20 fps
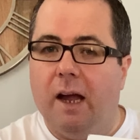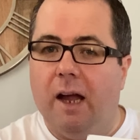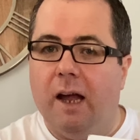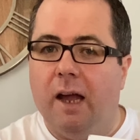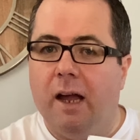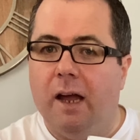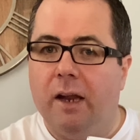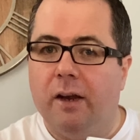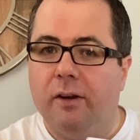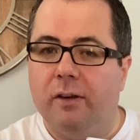
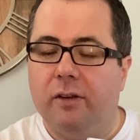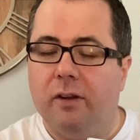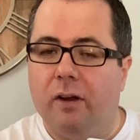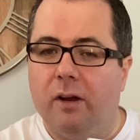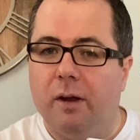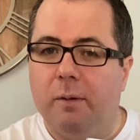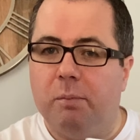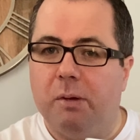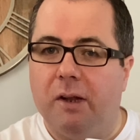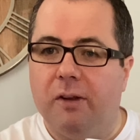and
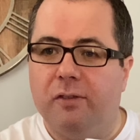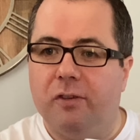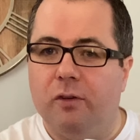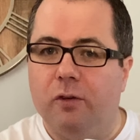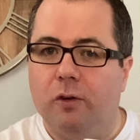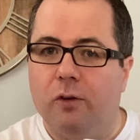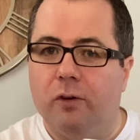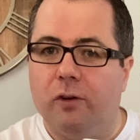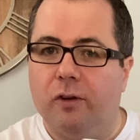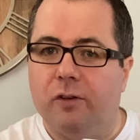I placed
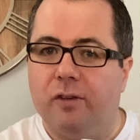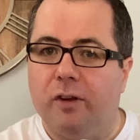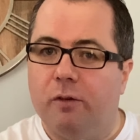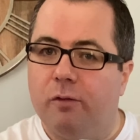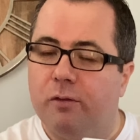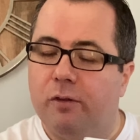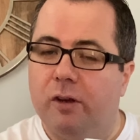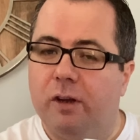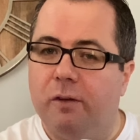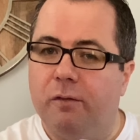an order because I
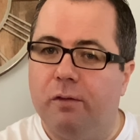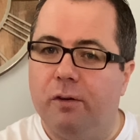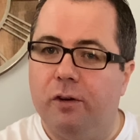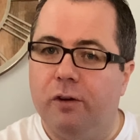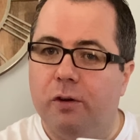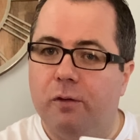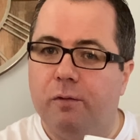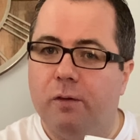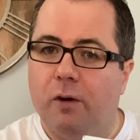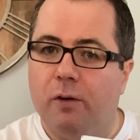was looking for a
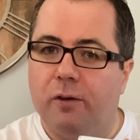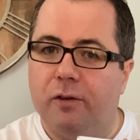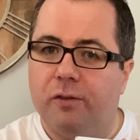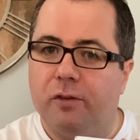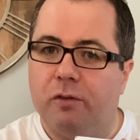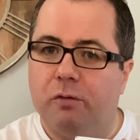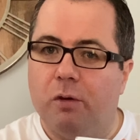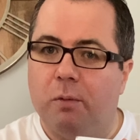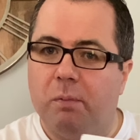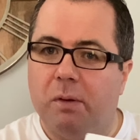new
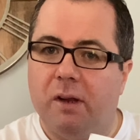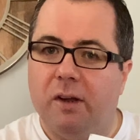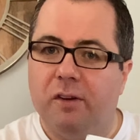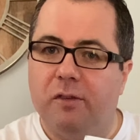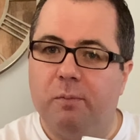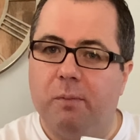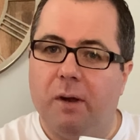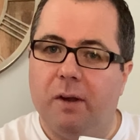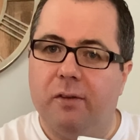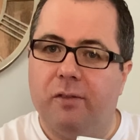focuser to
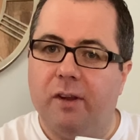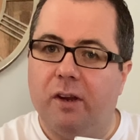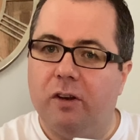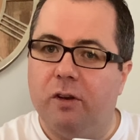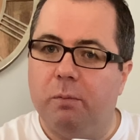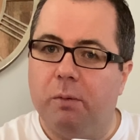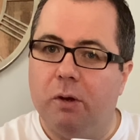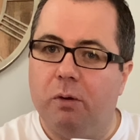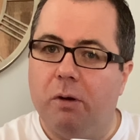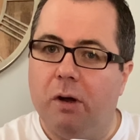replace my
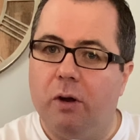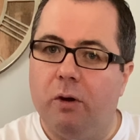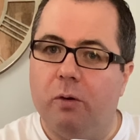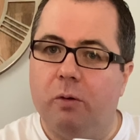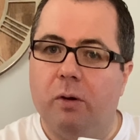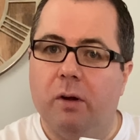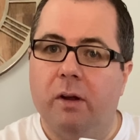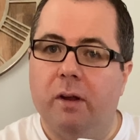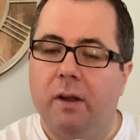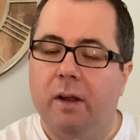
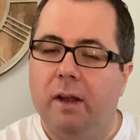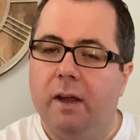ZWO